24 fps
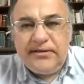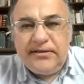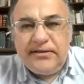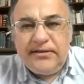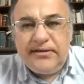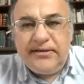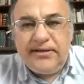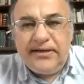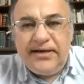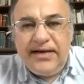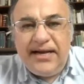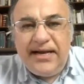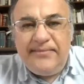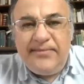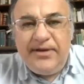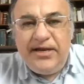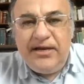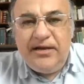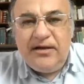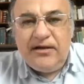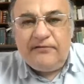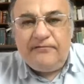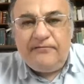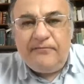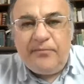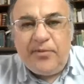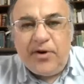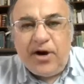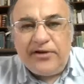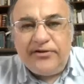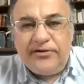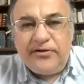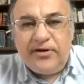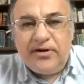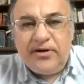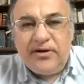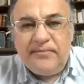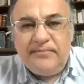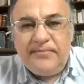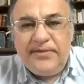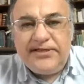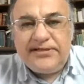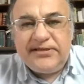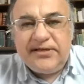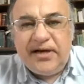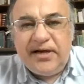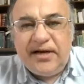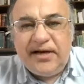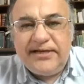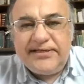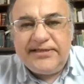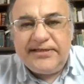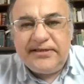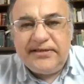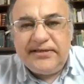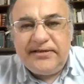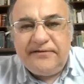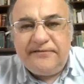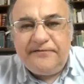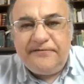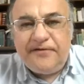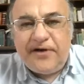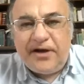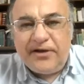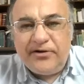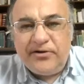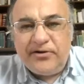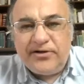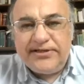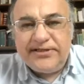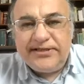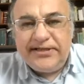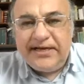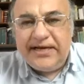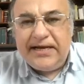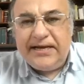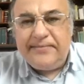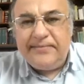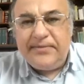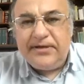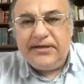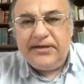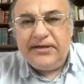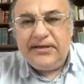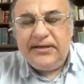the naming of brother besides the father's name.